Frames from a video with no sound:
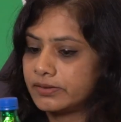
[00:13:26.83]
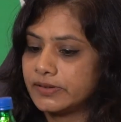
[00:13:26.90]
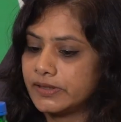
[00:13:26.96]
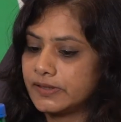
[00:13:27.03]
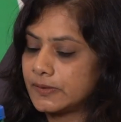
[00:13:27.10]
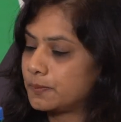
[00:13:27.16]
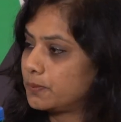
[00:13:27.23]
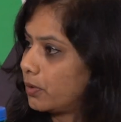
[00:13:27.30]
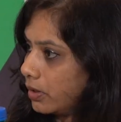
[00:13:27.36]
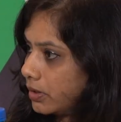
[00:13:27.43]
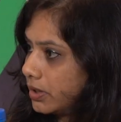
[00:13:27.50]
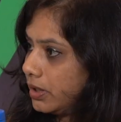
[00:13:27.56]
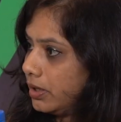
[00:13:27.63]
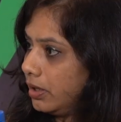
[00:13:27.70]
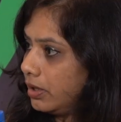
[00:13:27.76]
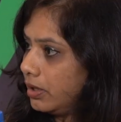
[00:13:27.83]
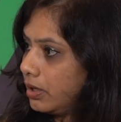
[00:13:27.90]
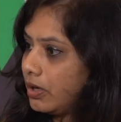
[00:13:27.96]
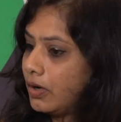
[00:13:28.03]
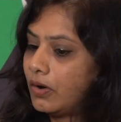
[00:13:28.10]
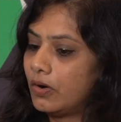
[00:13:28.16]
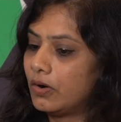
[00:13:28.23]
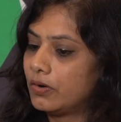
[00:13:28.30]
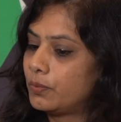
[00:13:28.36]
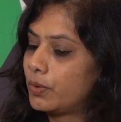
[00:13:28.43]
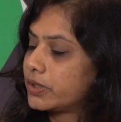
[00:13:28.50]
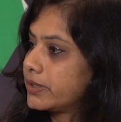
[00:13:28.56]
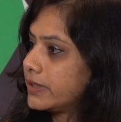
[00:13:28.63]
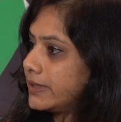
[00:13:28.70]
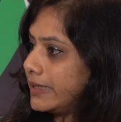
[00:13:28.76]
This bottle right. or
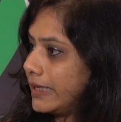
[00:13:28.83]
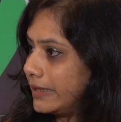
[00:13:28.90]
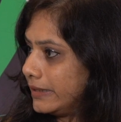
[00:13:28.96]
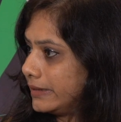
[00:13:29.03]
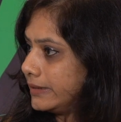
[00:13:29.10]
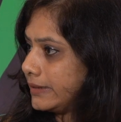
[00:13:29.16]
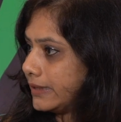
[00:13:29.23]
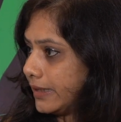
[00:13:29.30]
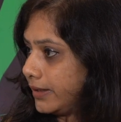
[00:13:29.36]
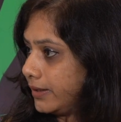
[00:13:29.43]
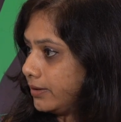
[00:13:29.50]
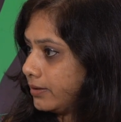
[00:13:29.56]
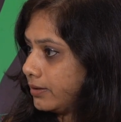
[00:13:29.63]
what is there inside?